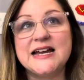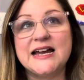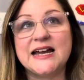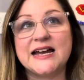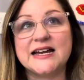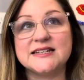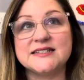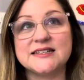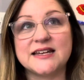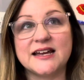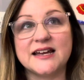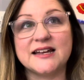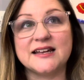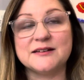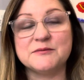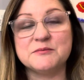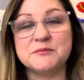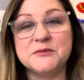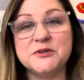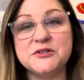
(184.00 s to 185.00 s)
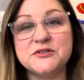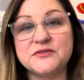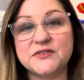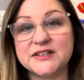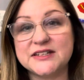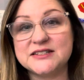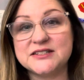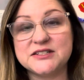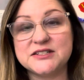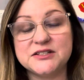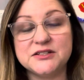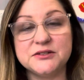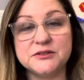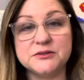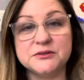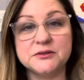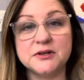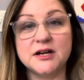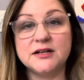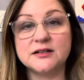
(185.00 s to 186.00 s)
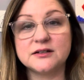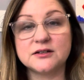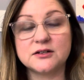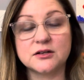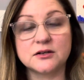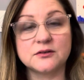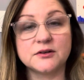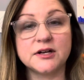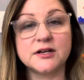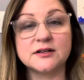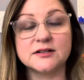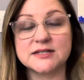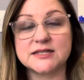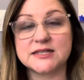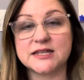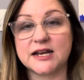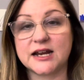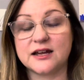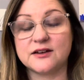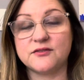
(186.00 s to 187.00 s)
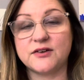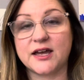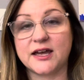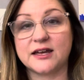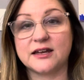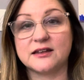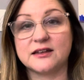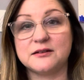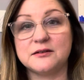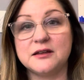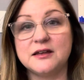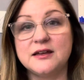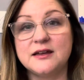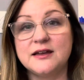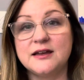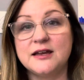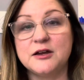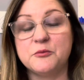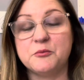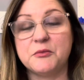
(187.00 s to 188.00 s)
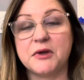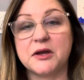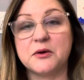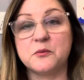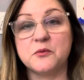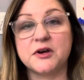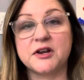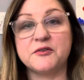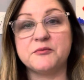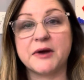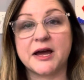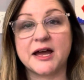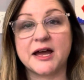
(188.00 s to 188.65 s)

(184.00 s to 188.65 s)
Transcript: as I move into careers that I've had, man, one of